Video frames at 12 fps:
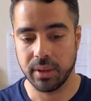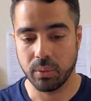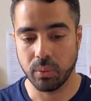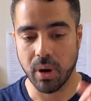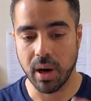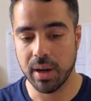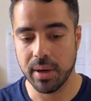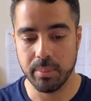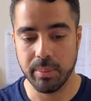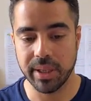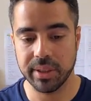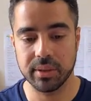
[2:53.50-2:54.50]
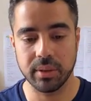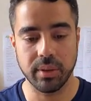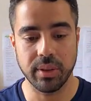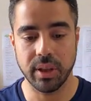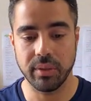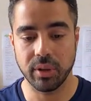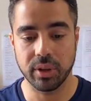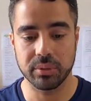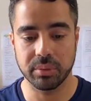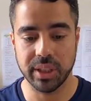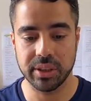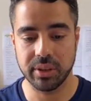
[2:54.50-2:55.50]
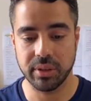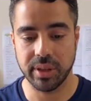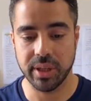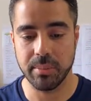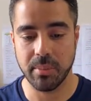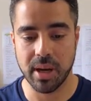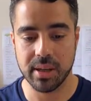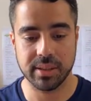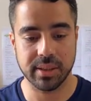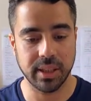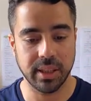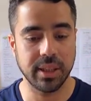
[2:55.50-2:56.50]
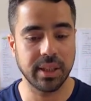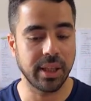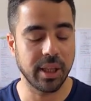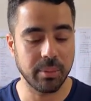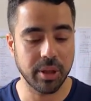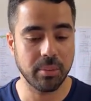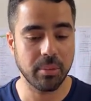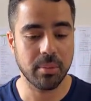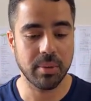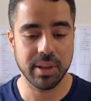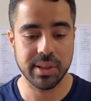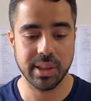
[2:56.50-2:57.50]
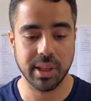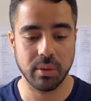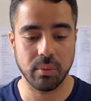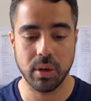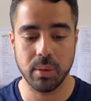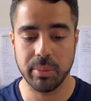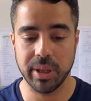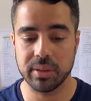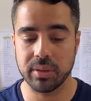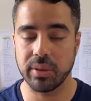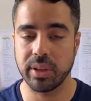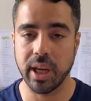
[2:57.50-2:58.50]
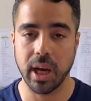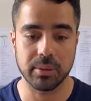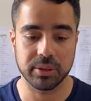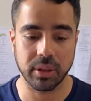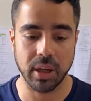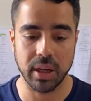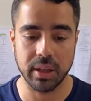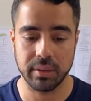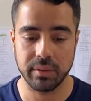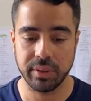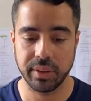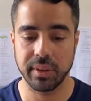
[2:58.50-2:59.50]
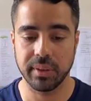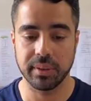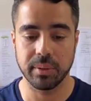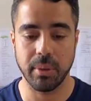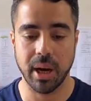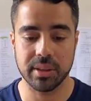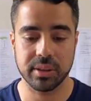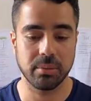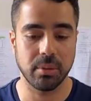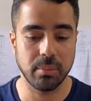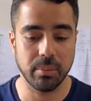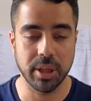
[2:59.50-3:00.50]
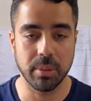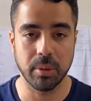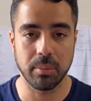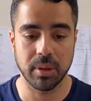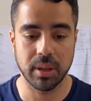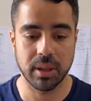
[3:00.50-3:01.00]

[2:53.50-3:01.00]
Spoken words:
One based on the void ratio, E max, E and E minimum, and the second one based on the gamma dry, field, the maximum minimum.